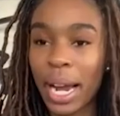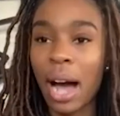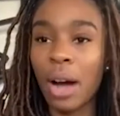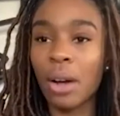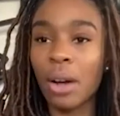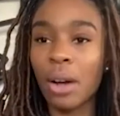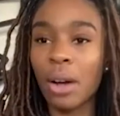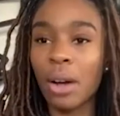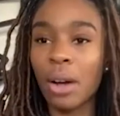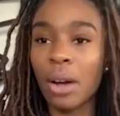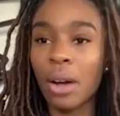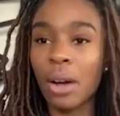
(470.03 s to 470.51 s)
How
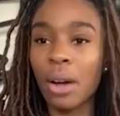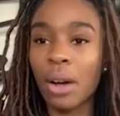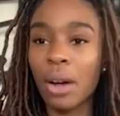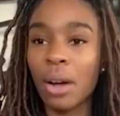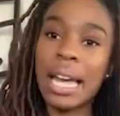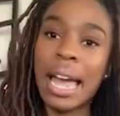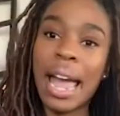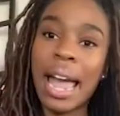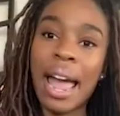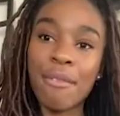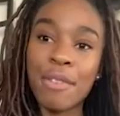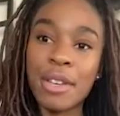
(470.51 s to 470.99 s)
can we
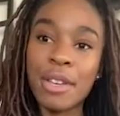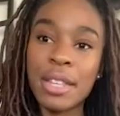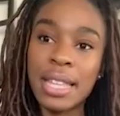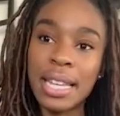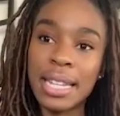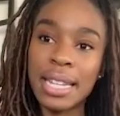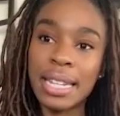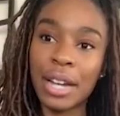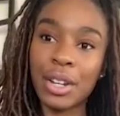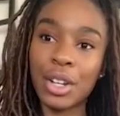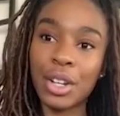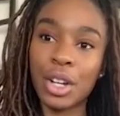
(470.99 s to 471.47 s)
translate
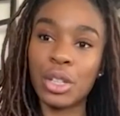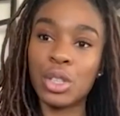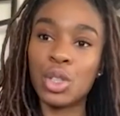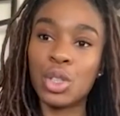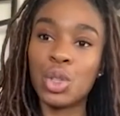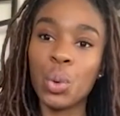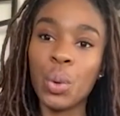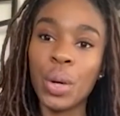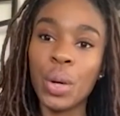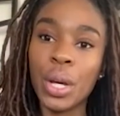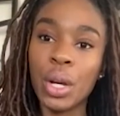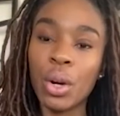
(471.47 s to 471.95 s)
everything that you're
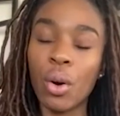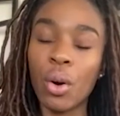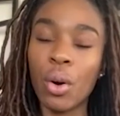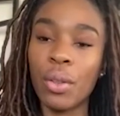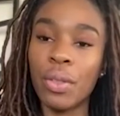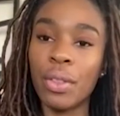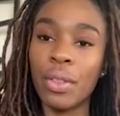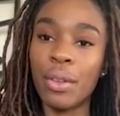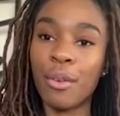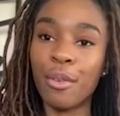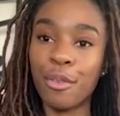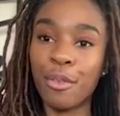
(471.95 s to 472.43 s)
doing
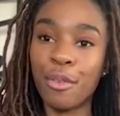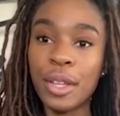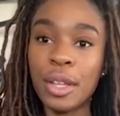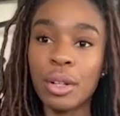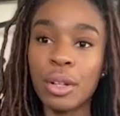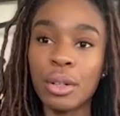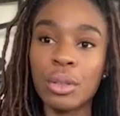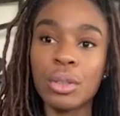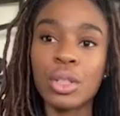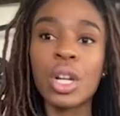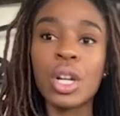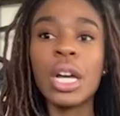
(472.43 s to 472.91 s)
on the
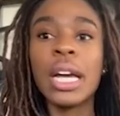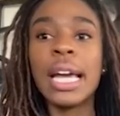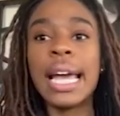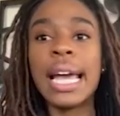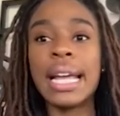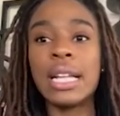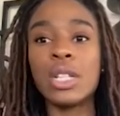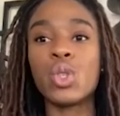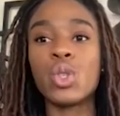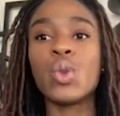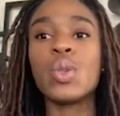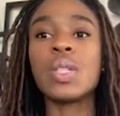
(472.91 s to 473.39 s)
field
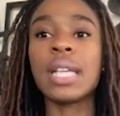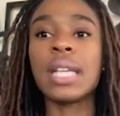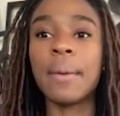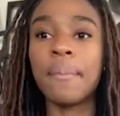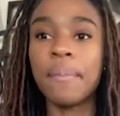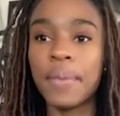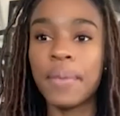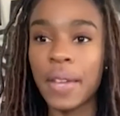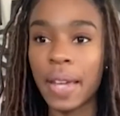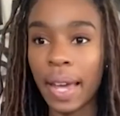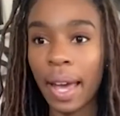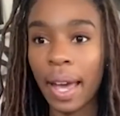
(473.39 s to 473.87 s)
into
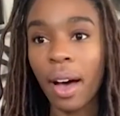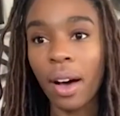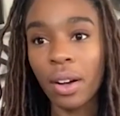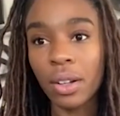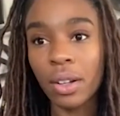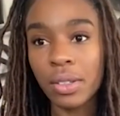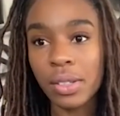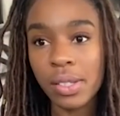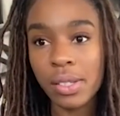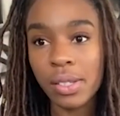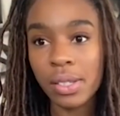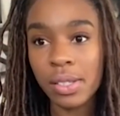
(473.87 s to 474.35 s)
something
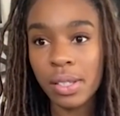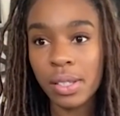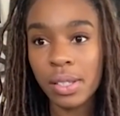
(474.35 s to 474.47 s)
else?